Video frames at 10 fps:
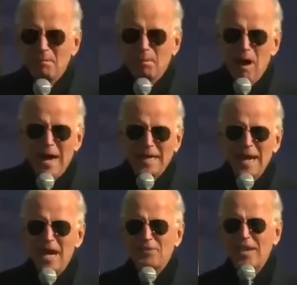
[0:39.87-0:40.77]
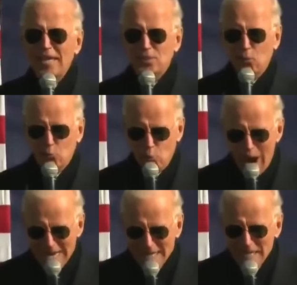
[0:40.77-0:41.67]
Barack and I think it's a
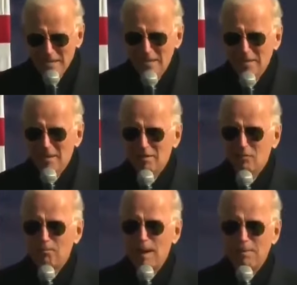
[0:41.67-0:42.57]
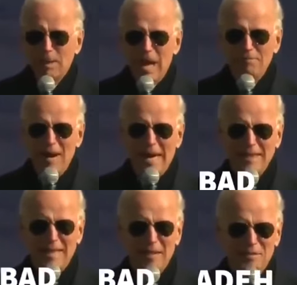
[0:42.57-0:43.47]
right for people to have
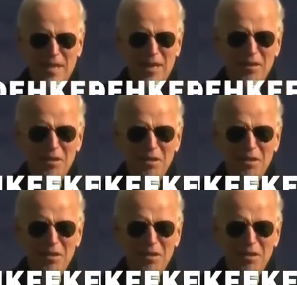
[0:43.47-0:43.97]
badekefker.